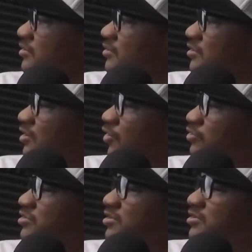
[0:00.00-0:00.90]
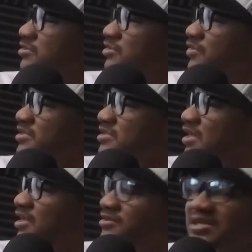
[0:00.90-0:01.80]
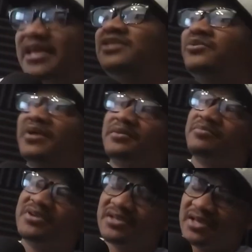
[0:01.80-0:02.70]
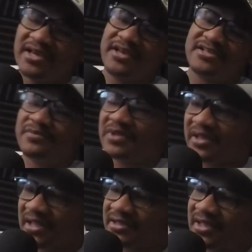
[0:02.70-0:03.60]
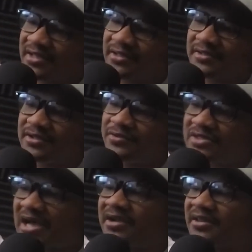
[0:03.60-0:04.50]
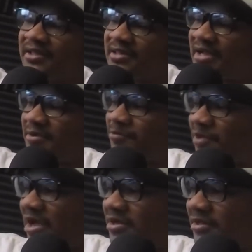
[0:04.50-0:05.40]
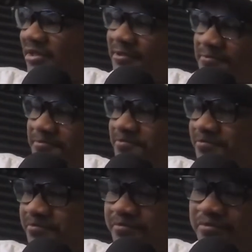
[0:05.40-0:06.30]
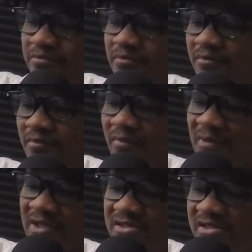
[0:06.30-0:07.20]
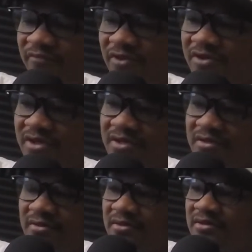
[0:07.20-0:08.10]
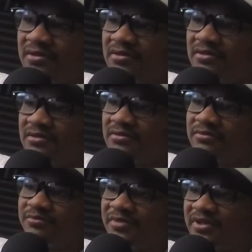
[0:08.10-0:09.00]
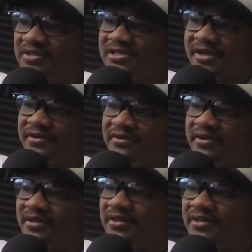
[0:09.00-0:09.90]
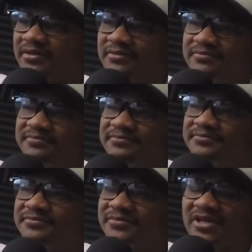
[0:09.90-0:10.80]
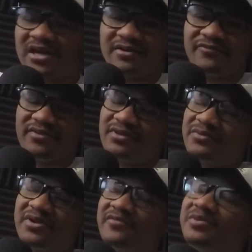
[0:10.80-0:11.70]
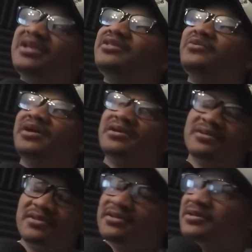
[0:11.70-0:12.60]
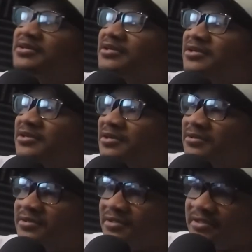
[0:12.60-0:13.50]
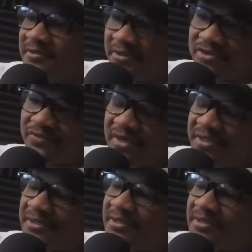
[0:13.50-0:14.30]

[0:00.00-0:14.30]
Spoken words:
Holsters USA or so, either way. But something that like it was kind of like that kind of like civilian military kind of feel or whatever. But either way, it was funny.